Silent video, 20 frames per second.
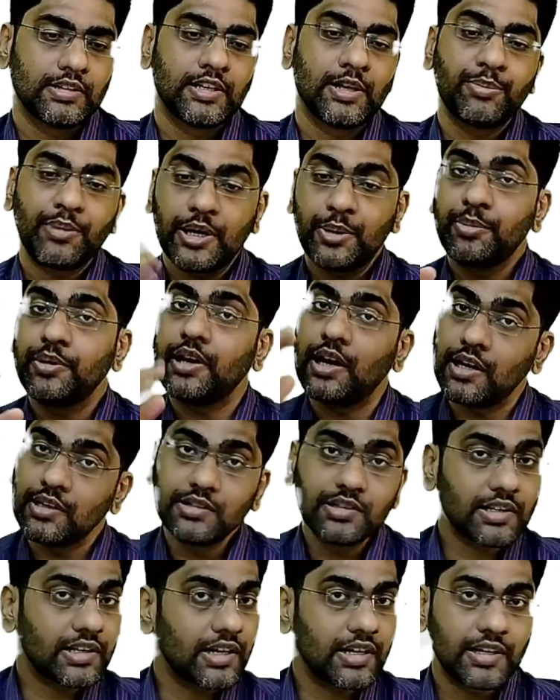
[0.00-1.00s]
There might be
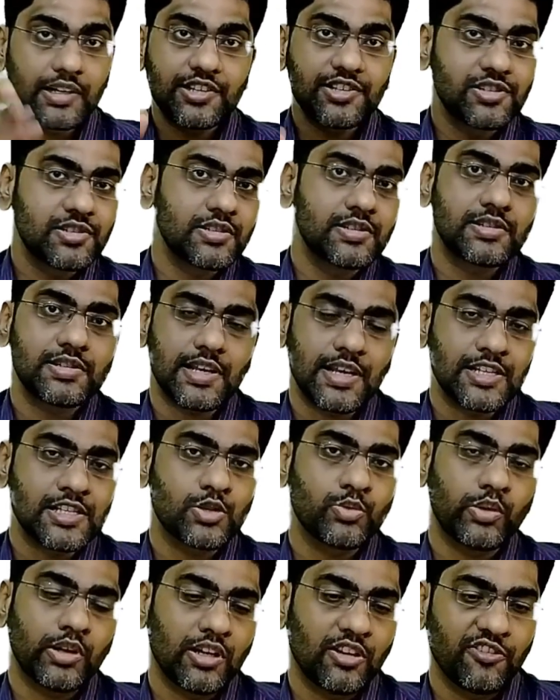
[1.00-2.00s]
other conditions
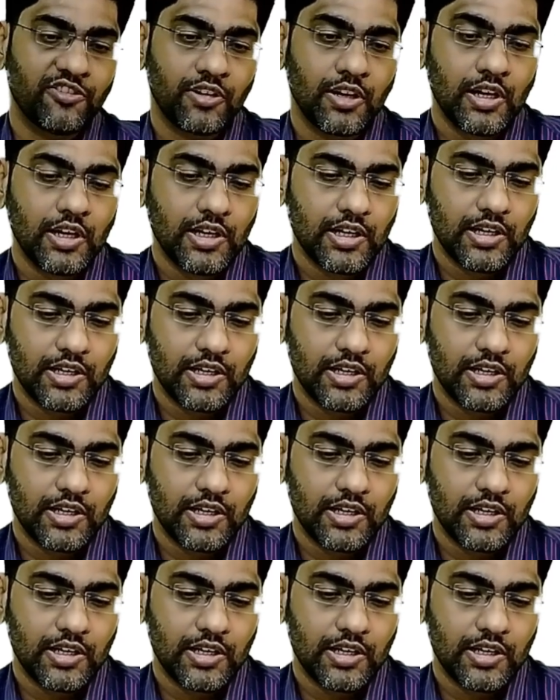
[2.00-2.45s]
as well